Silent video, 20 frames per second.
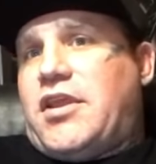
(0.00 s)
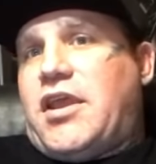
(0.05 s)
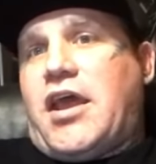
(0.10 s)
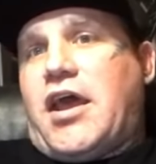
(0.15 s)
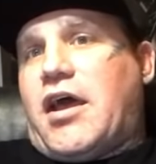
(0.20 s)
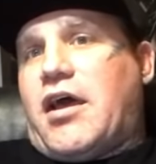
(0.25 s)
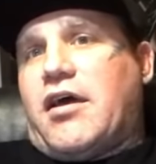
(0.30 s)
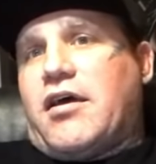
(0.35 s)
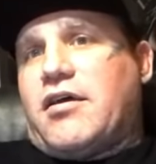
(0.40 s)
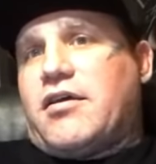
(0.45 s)

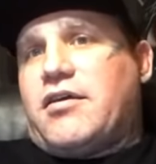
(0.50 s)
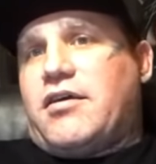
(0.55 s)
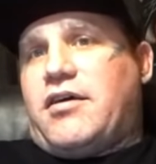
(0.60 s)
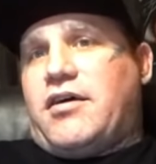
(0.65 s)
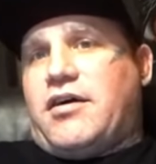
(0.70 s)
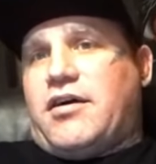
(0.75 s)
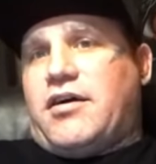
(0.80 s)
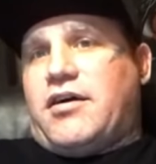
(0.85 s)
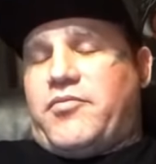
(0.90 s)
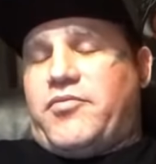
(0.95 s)
Yeah.
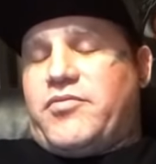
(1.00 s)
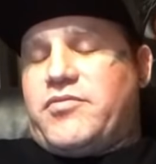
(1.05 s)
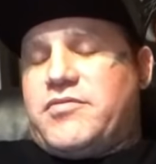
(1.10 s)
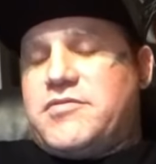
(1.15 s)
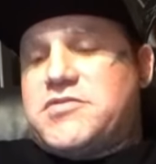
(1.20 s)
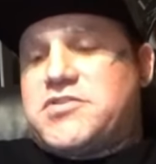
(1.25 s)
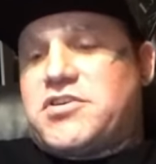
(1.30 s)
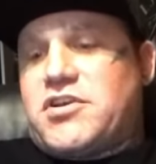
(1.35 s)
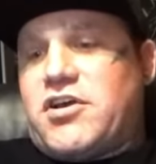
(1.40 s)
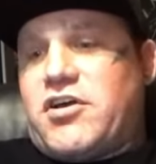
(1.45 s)

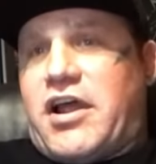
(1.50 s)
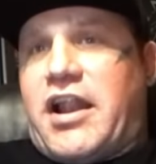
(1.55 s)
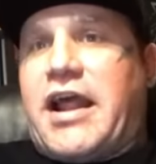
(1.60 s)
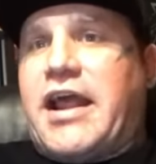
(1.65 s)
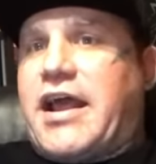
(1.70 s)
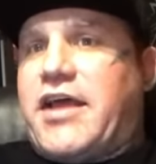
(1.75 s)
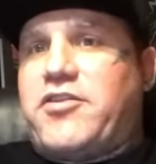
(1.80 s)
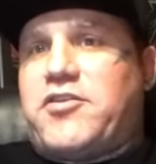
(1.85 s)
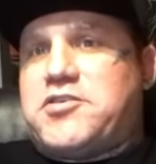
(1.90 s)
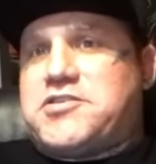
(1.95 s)
So, and
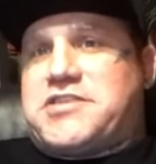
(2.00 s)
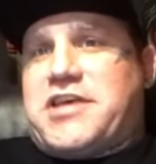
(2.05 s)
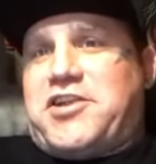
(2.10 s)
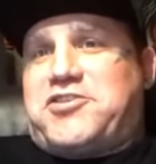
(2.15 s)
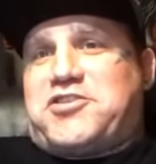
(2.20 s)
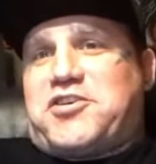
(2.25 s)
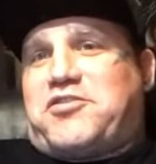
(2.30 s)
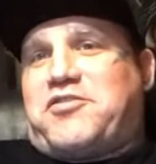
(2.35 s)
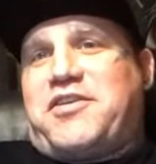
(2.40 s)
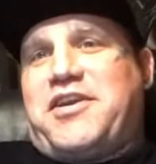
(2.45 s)
I had those
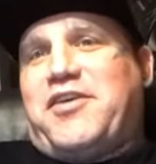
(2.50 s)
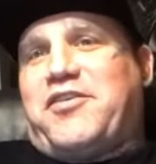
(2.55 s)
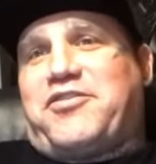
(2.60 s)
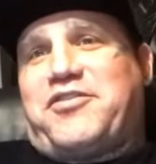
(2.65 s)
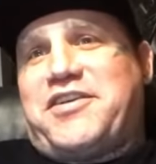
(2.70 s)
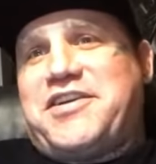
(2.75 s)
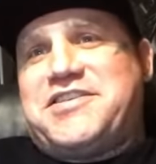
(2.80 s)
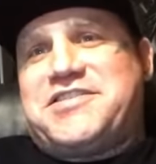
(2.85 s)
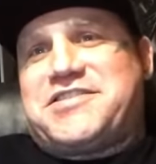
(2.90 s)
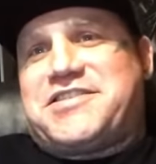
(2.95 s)
extra
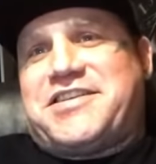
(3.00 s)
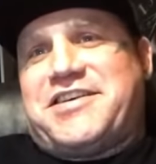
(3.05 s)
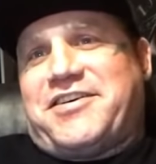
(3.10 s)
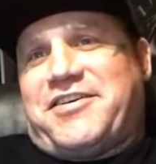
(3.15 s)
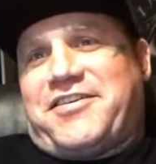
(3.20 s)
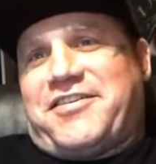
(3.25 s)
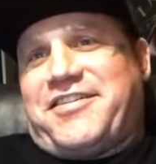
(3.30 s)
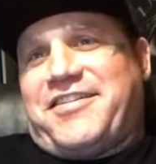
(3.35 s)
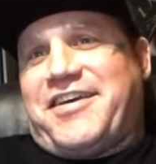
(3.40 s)
303s still,